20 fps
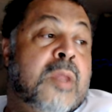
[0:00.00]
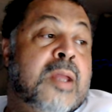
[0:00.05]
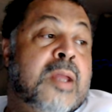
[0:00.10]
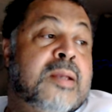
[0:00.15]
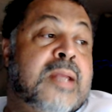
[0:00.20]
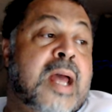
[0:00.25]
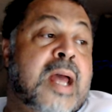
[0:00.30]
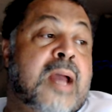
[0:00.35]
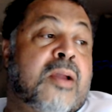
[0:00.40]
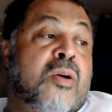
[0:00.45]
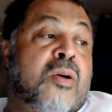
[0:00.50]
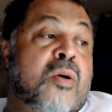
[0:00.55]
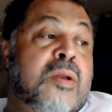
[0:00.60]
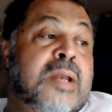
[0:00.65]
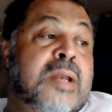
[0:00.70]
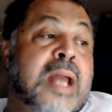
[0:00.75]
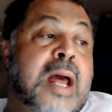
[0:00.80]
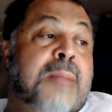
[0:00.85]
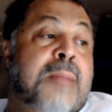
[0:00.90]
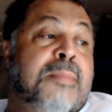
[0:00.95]
Dak
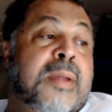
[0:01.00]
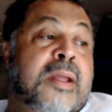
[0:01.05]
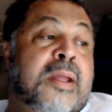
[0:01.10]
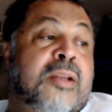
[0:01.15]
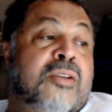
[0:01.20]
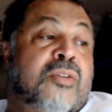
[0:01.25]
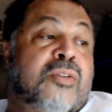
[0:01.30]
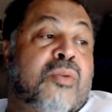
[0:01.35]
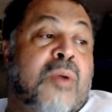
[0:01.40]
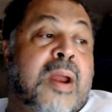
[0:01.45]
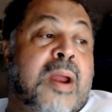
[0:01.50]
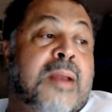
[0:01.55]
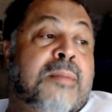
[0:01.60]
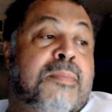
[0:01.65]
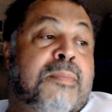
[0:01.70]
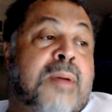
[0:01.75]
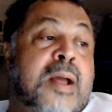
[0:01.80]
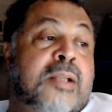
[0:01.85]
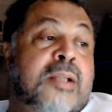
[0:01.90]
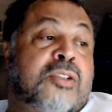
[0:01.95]
on not being
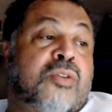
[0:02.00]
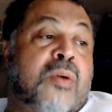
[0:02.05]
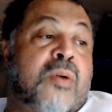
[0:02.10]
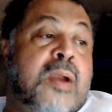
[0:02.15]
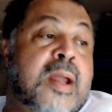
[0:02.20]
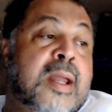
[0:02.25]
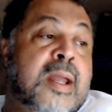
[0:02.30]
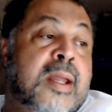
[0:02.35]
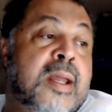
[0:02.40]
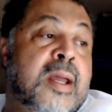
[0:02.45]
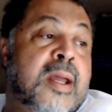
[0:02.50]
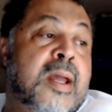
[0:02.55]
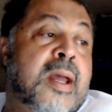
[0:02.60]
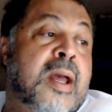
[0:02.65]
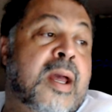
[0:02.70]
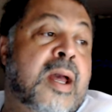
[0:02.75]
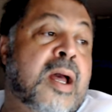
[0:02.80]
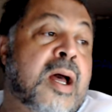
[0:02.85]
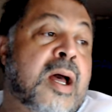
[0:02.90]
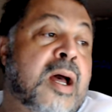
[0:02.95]
threatened by Trey
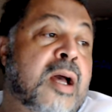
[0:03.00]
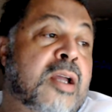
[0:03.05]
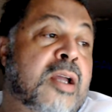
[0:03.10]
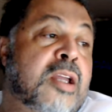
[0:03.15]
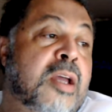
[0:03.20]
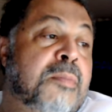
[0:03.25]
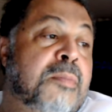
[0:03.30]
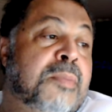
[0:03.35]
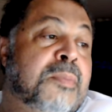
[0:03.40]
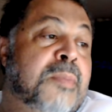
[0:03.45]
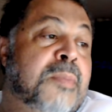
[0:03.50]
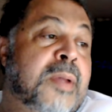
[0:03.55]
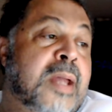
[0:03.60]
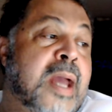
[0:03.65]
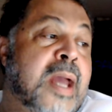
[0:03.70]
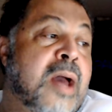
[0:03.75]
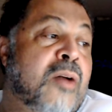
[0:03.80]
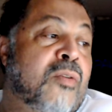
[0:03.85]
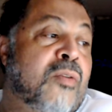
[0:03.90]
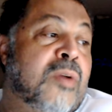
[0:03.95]
uh, could be
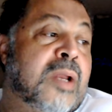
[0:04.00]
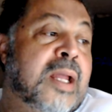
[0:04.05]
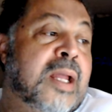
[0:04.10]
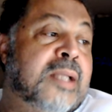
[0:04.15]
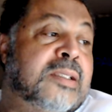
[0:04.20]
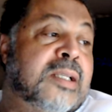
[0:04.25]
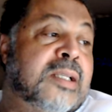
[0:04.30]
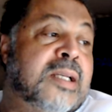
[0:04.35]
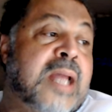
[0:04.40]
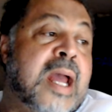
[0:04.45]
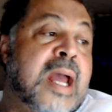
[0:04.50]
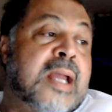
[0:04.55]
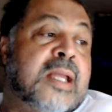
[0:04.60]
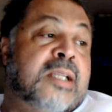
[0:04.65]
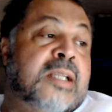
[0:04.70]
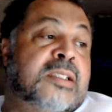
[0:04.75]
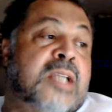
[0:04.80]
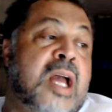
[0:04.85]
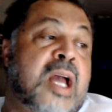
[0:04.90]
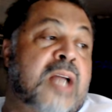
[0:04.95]
how it relates to Dak and
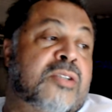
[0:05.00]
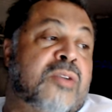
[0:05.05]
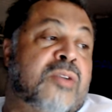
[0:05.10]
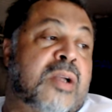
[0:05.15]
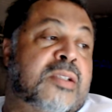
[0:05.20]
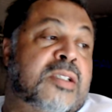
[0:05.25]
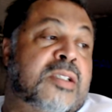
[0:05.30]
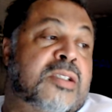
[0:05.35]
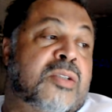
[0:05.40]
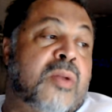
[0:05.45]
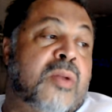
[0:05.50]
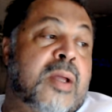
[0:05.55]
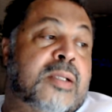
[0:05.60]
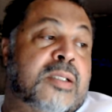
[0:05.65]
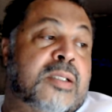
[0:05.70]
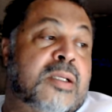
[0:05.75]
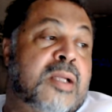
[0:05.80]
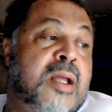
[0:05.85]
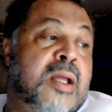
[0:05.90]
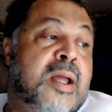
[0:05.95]
his contract
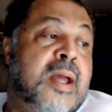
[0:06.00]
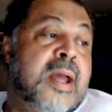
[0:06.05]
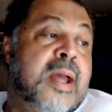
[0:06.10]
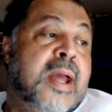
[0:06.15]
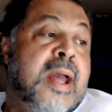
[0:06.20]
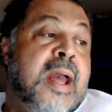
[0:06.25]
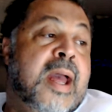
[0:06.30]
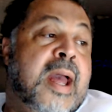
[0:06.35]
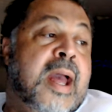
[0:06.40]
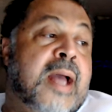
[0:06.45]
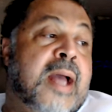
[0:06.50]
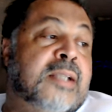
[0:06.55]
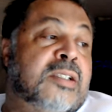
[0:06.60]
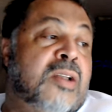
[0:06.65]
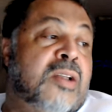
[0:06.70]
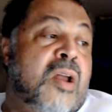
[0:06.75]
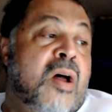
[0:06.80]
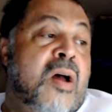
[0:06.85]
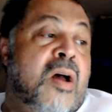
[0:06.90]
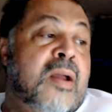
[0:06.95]
situation. As
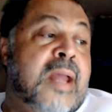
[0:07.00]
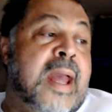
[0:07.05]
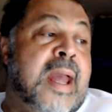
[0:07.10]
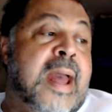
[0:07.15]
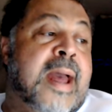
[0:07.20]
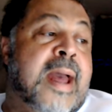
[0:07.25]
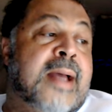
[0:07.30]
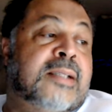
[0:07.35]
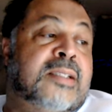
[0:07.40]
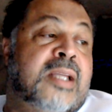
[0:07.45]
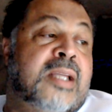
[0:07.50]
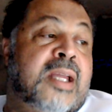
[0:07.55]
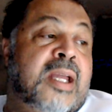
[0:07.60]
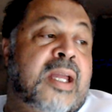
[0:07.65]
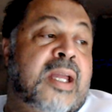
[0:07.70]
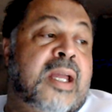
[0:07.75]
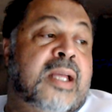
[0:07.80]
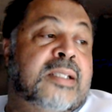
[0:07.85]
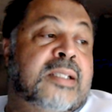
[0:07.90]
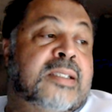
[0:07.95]
long as
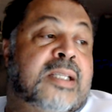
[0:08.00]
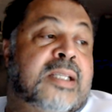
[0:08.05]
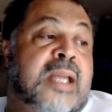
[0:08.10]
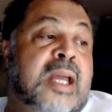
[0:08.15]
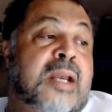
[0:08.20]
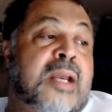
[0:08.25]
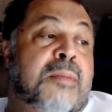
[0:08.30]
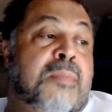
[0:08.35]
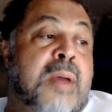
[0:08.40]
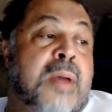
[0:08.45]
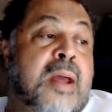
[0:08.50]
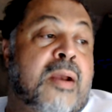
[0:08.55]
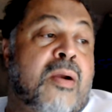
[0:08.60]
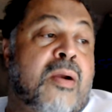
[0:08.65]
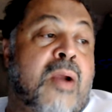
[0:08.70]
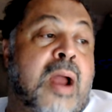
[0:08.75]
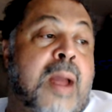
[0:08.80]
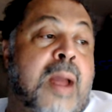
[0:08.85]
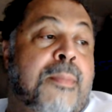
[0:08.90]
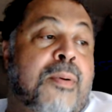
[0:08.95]
he is getting
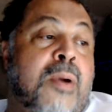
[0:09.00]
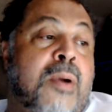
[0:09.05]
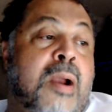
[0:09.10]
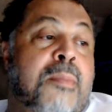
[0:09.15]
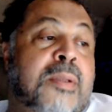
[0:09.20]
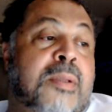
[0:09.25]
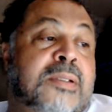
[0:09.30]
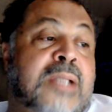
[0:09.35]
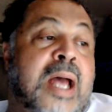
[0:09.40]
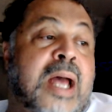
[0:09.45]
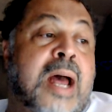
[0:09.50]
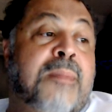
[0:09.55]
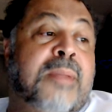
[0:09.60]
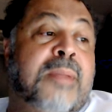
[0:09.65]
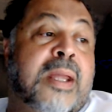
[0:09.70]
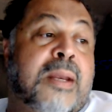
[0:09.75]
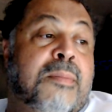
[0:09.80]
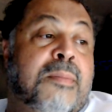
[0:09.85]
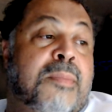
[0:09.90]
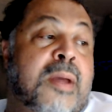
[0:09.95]
better, I promise I'm
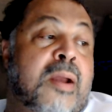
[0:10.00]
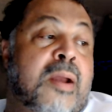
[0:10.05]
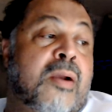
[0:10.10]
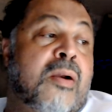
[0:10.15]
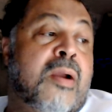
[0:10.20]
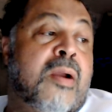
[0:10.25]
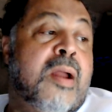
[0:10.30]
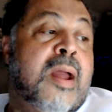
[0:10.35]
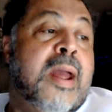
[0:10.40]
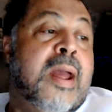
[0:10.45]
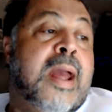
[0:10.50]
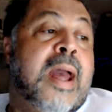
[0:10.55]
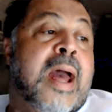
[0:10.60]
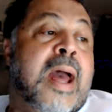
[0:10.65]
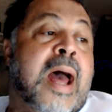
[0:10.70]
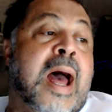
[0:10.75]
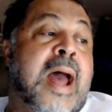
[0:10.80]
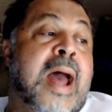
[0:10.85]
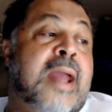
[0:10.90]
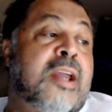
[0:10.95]
getting better.
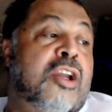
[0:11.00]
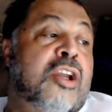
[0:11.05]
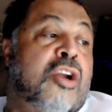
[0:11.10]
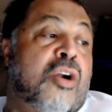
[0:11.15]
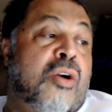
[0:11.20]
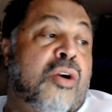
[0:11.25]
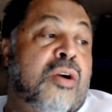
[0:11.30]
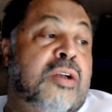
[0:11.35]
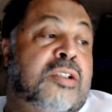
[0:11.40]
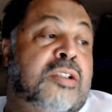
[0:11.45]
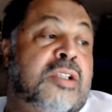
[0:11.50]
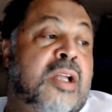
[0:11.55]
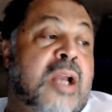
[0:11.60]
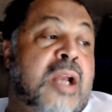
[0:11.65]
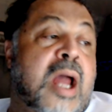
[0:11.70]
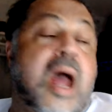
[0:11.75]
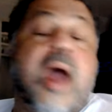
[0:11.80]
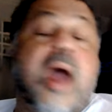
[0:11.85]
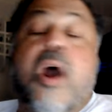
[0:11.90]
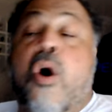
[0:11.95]
I encourage it.
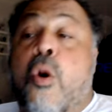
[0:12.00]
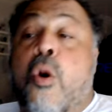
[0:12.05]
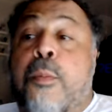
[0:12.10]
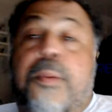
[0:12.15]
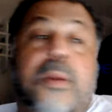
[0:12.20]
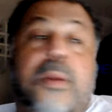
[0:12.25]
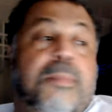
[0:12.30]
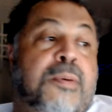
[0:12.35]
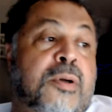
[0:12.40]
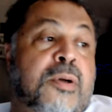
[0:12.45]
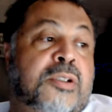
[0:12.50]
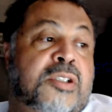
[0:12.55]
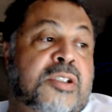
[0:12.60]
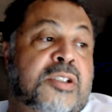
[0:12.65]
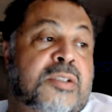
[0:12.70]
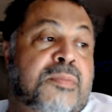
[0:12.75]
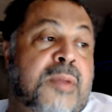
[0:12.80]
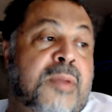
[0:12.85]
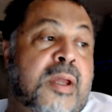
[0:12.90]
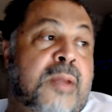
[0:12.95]
I hope he
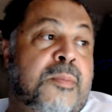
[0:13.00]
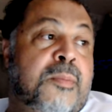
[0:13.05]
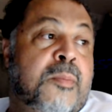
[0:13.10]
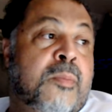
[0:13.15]
pushes me.